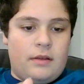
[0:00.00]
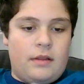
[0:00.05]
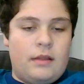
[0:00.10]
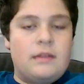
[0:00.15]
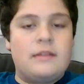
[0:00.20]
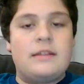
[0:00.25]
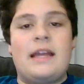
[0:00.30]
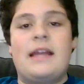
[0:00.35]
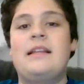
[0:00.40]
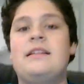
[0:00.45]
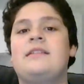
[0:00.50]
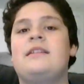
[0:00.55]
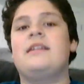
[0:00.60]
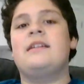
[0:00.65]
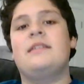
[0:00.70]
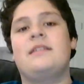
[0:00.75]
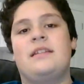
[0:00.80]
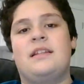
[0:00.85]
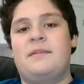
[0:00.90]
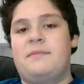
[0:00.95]
There's
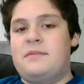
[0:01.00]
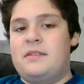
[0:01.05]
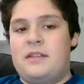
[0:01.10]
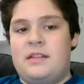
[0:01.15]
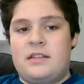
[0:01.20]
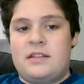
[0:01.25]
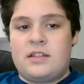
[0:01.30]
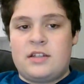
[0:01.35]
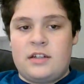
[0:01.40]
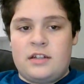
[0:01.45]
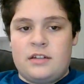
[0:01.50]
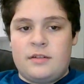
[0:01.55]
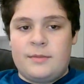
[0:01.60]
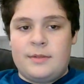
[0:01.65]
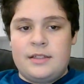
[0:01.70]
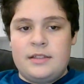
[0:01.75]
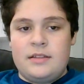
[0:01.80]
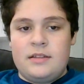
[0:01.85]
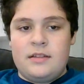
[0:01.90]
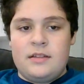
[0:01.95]
18 teams in this
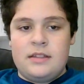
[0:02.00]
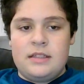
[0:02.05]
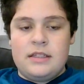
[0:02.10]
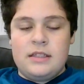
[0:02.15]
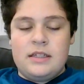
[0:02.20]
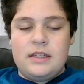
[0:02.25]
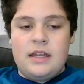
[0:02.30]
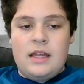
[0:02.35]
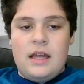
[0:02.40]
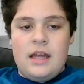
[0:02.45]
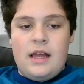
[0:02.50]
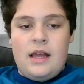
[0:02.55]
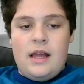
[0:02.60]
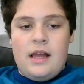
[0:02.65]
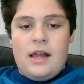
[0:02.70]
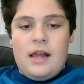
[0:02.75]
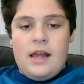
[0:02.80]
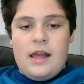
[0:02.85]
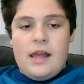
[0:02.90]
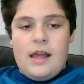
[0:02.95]
tournament,
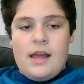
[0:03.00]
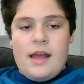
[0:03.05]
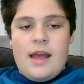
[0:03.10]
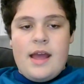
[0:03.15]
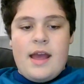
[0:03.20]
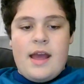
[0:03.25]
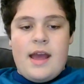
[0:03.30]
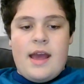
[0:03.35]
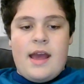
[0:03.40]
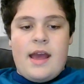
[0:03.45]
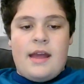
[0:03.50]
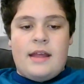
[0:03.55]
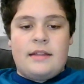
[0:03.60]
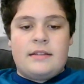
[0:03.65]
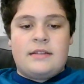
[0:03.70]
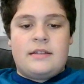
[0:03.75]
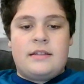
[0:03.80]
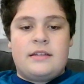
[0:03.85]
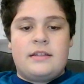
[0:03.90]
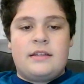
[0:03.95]

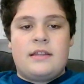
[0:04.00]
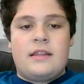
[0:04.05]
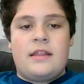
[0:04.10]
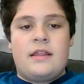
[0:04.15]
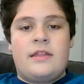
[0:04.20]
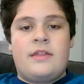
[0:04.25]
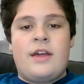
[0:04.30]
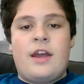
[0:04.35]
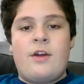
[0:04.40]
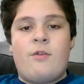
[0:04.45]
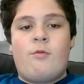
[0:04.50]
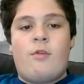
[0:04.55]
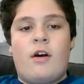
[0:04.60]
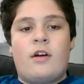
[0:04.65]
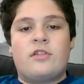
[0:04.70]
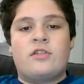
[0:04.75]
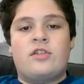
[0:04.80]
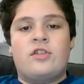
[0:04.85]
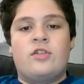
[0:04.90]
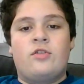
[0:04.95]
and they
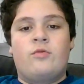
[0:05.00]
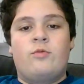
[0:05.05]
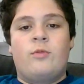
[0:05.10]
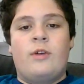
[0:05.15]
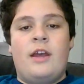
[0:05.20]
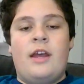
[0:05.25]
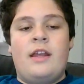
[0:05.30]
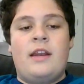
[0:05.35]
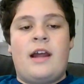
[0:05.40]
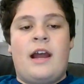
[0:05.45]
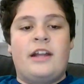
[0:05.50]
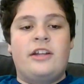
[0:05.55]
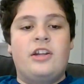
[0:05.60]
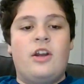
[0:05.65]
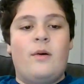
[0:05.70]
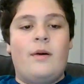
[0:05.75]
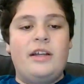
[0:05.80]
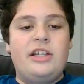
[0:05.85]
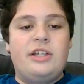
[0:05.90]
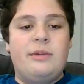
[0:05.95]
want to win. I
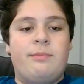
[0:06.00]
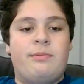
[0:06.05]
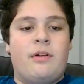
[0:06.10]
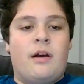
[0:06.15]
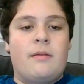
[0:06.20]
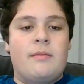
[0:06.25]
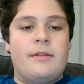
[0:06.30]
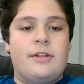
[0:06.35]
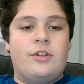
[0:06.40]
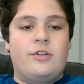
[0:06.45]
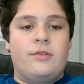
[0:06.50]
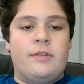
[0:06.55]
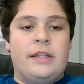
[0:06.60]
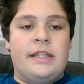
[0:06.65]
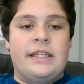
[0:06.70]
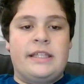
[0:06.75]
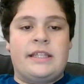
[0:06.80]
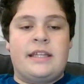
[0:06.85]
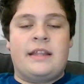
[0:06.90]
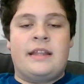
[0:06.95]
know I should probably do
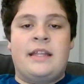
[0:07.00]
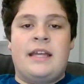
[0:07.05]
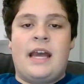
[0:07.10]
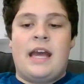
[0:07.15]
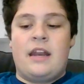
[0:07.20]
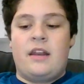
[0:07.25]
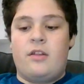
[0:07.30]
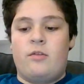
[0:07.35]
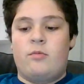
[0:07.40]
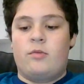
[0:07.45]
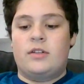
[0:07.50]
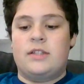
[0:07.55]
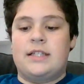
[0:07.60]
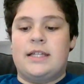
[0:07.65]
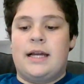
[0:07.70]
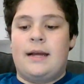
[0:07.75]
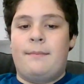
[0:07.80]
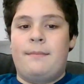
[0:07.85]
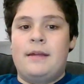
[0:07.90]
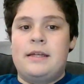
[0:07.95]
this at the end of the World
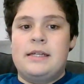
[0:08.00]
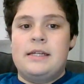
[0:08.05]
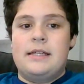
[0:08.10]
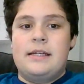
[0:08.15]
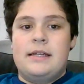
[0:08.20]
Cup,